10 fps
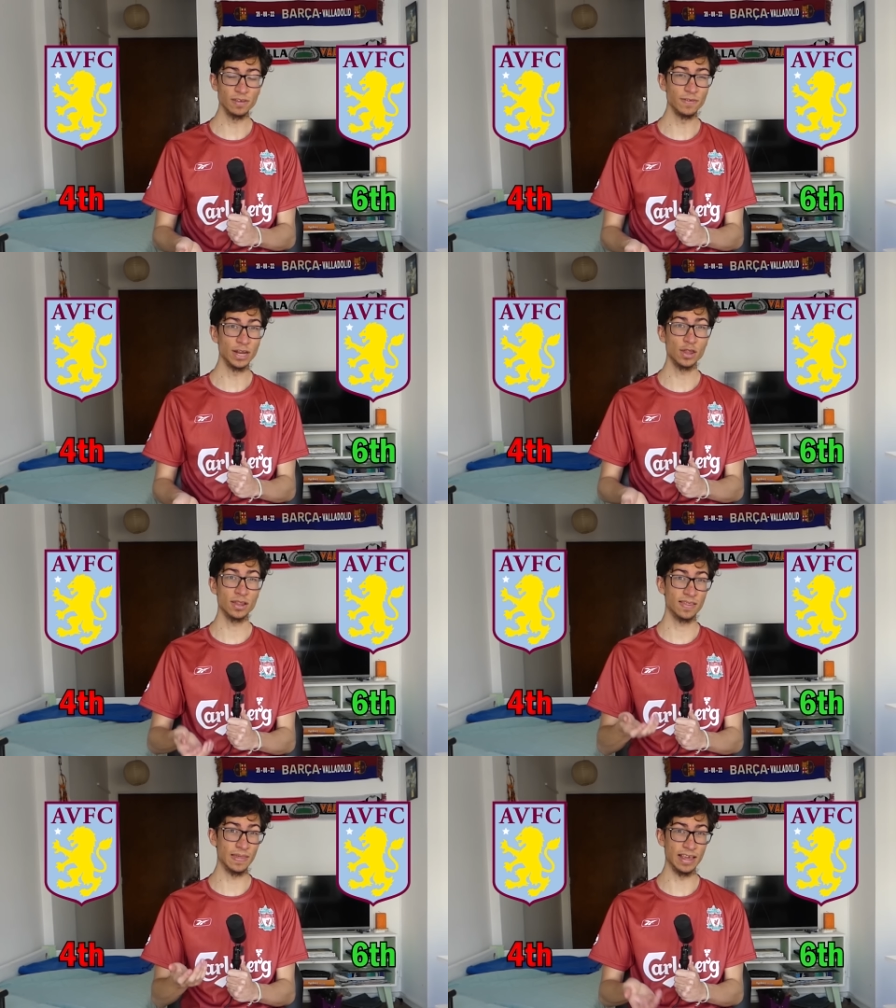they finished
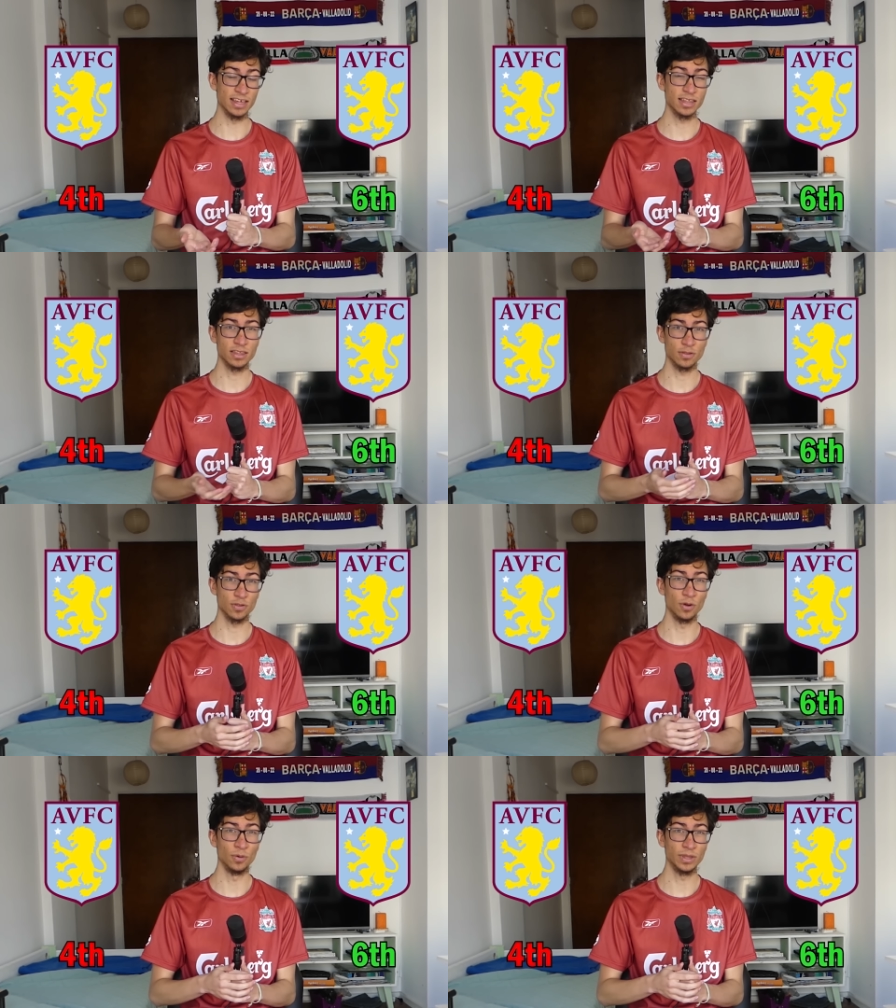6th,
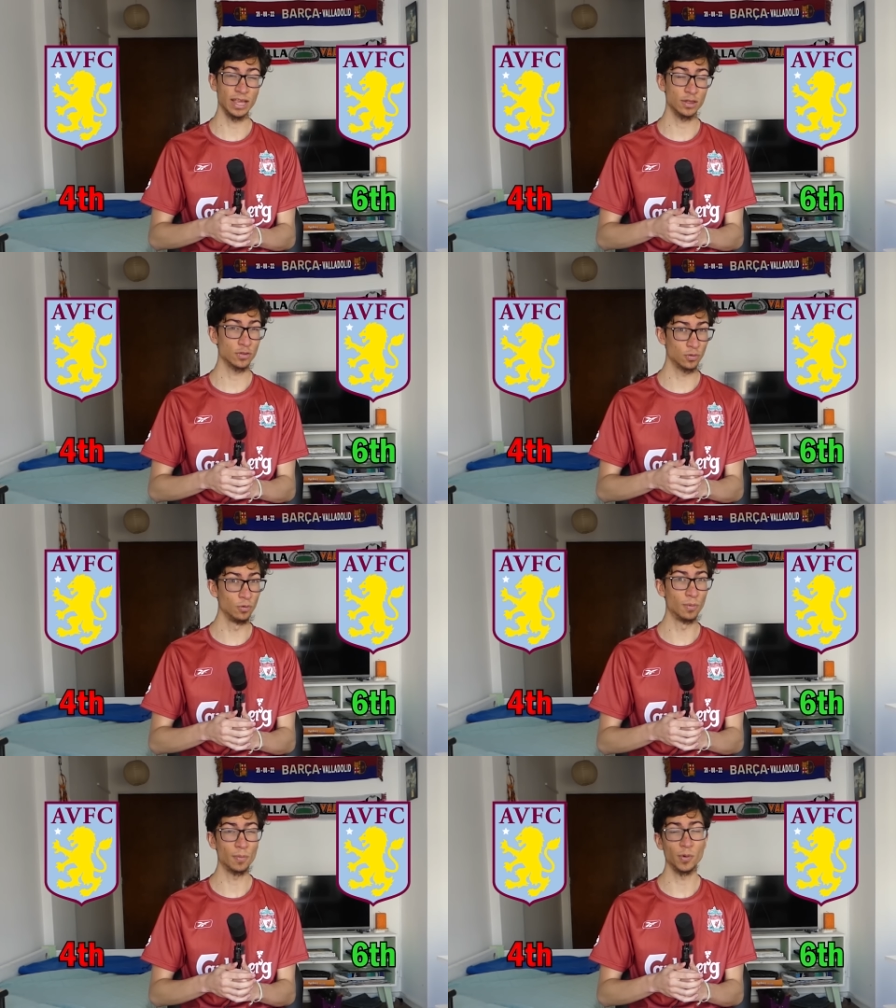so that's
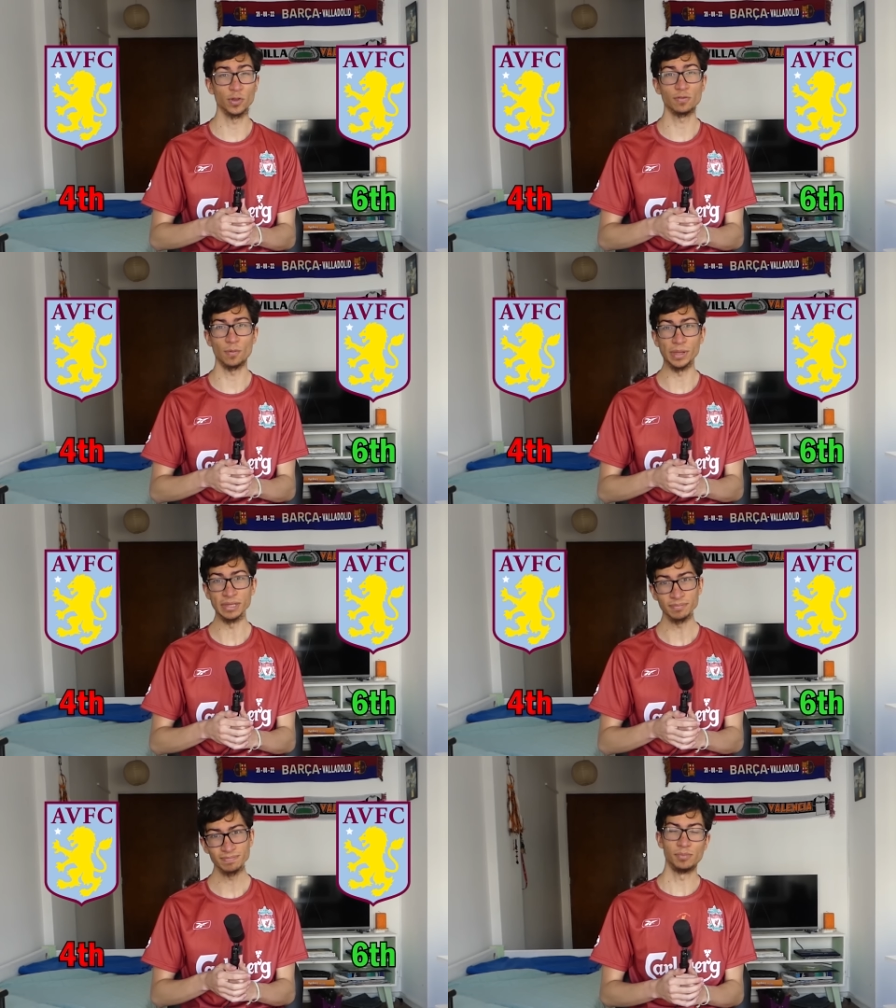2 more points for me.